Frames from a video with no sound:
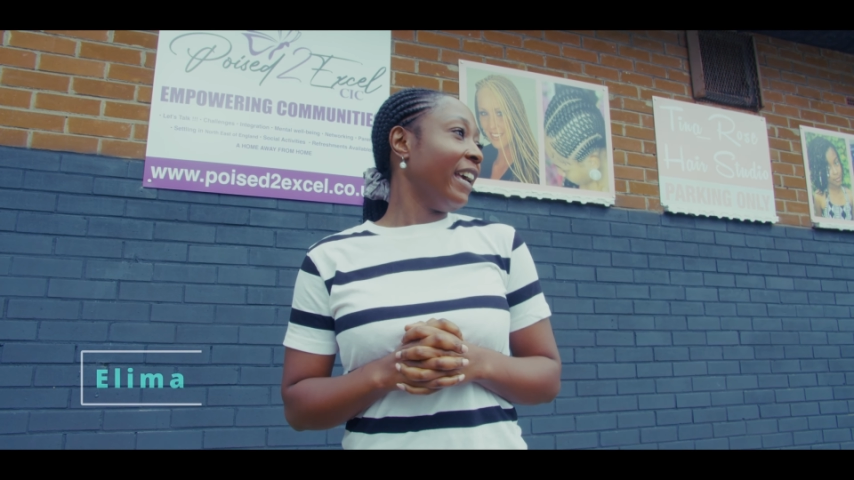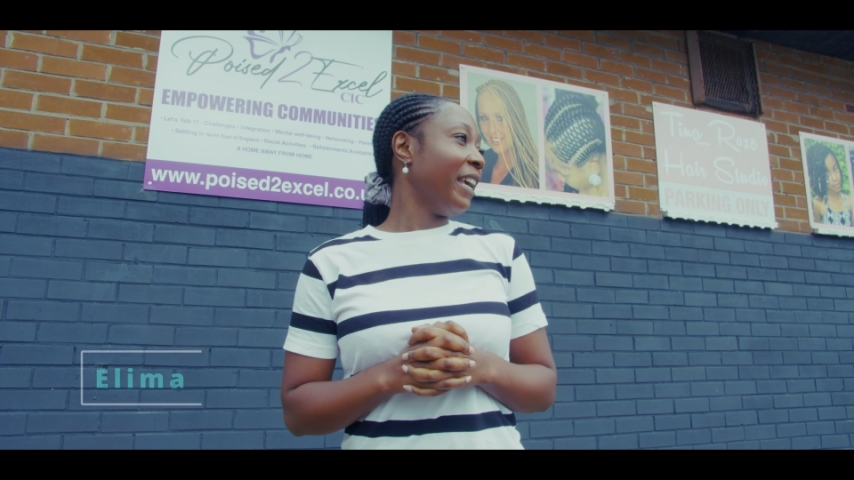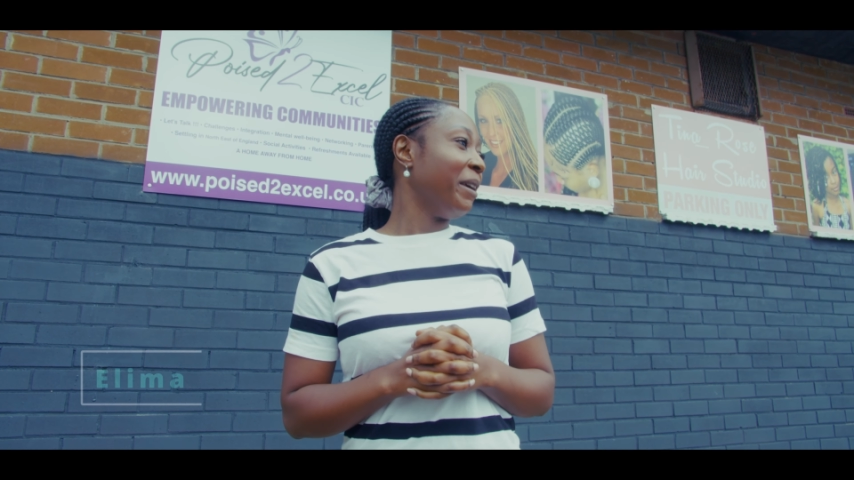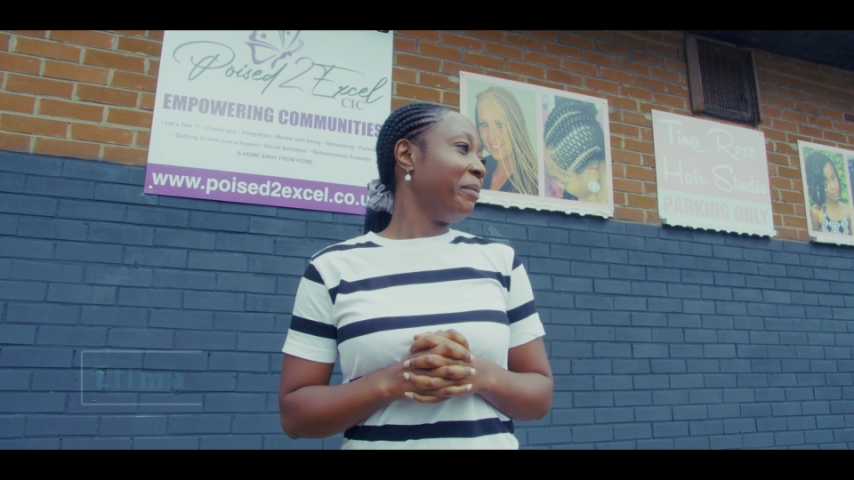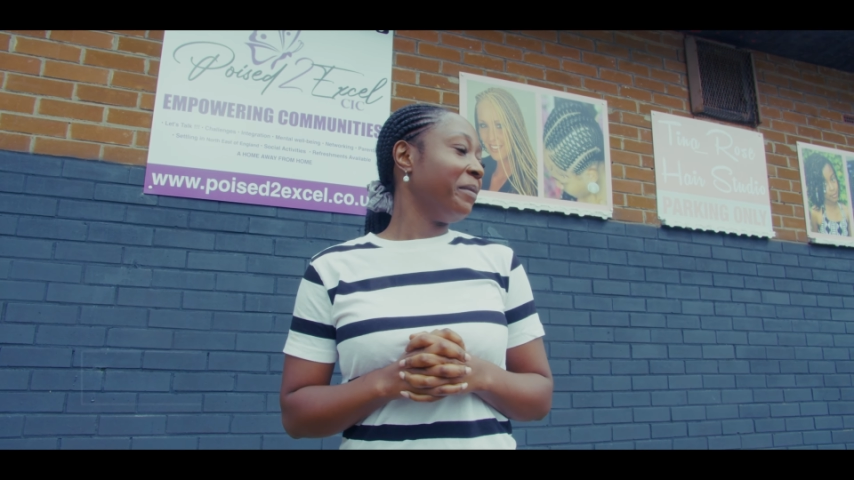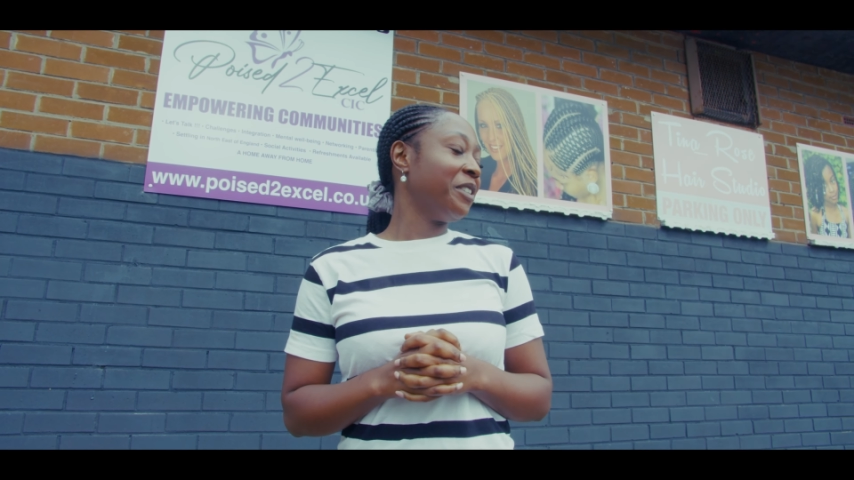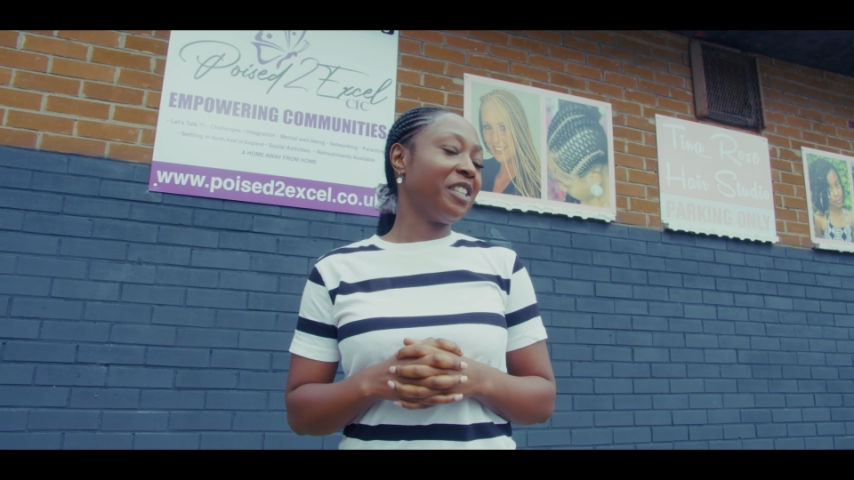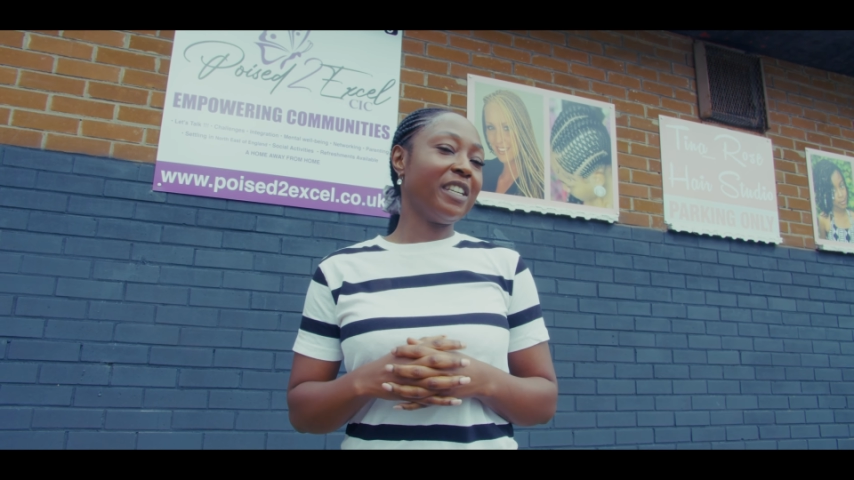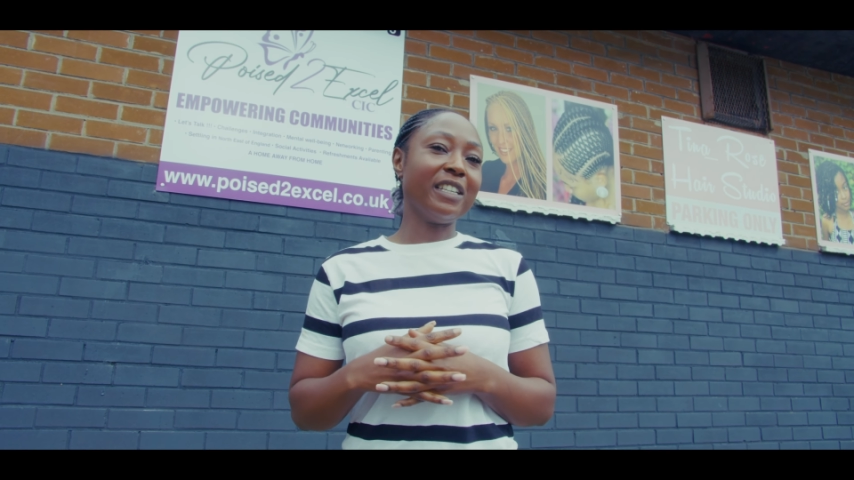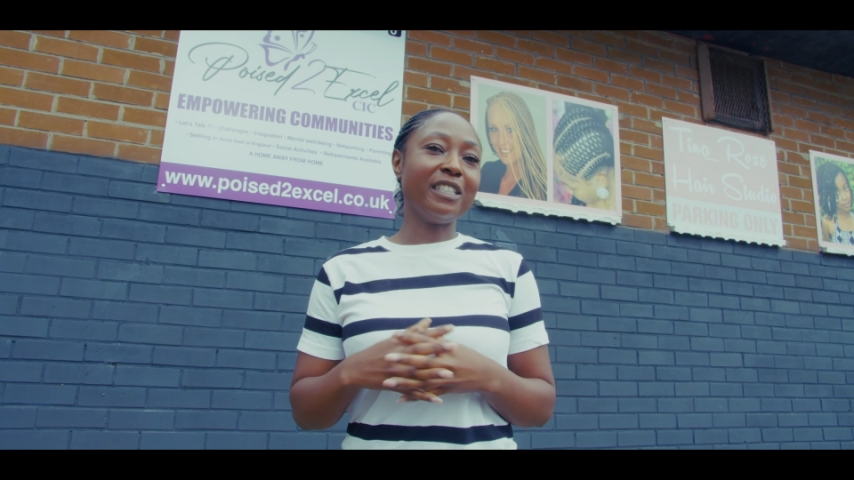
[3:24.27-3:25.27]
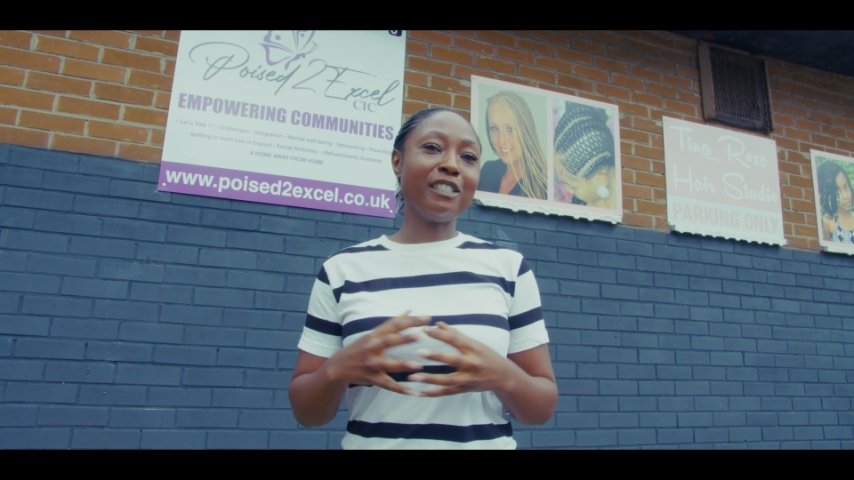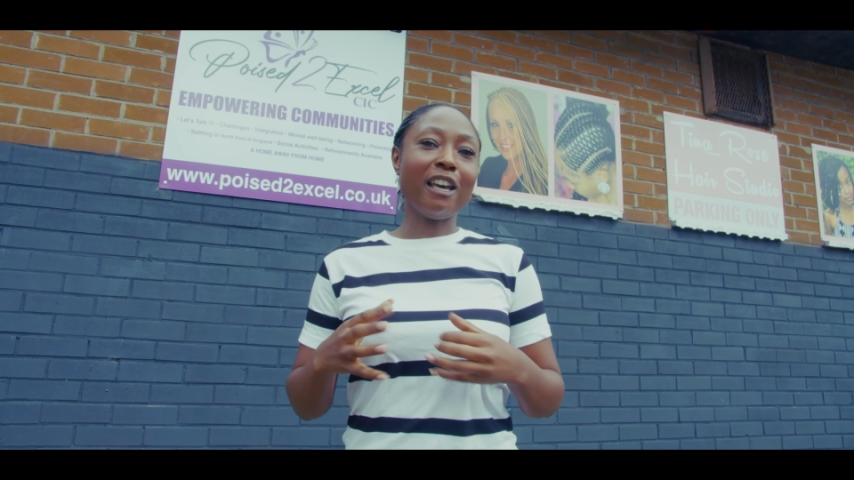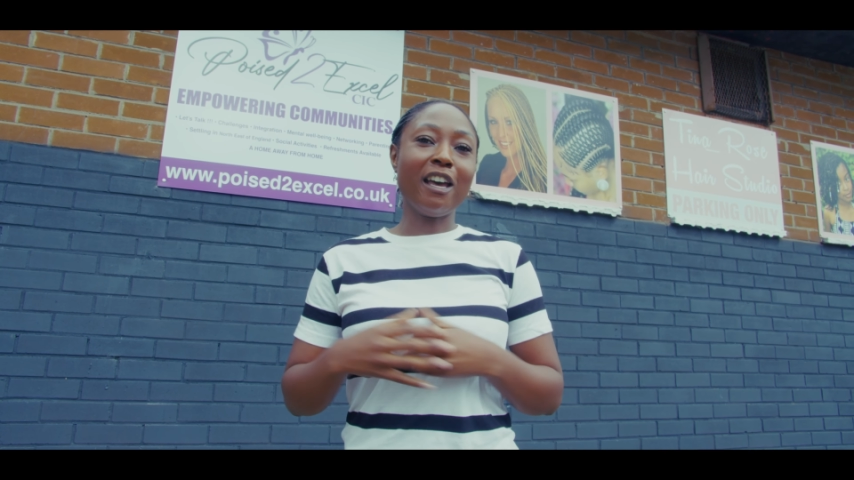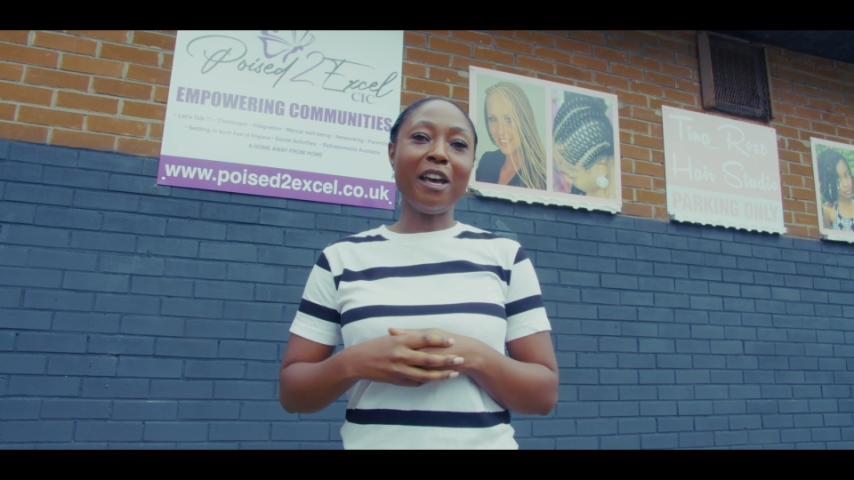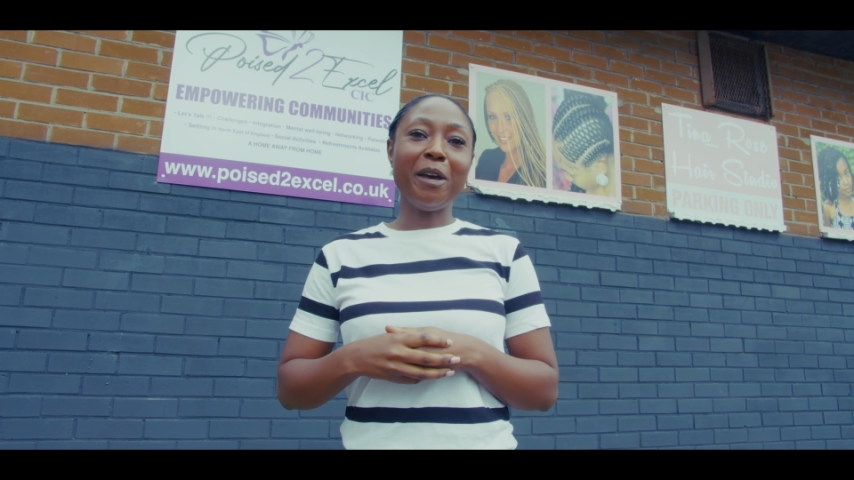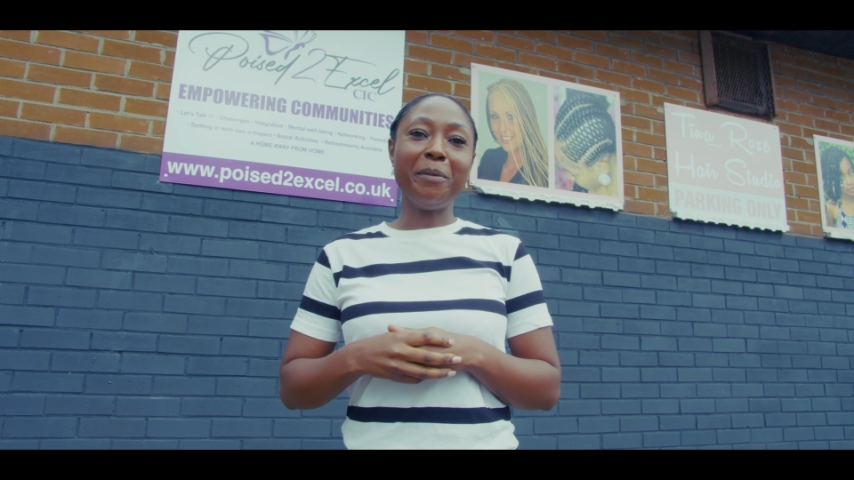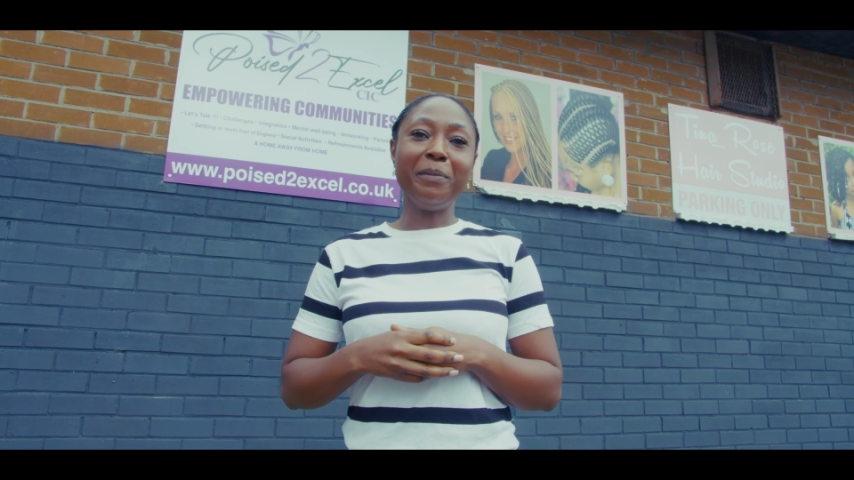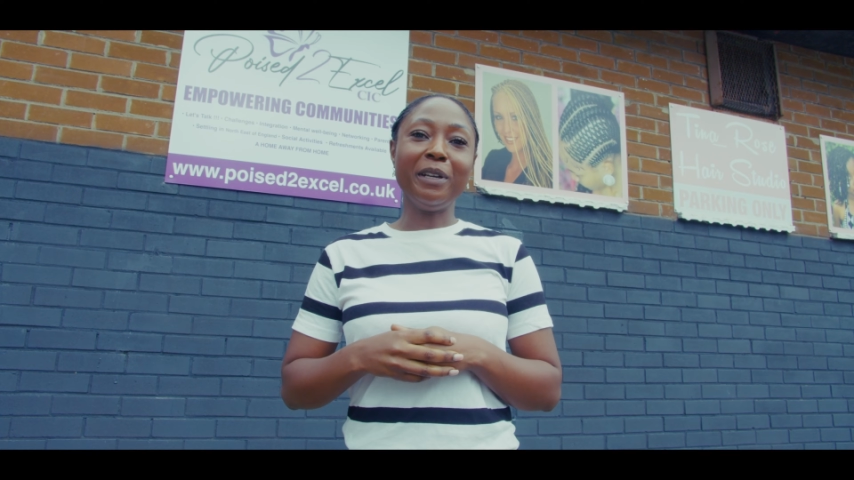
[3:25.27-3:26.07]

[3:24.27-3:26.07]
Um, she is um,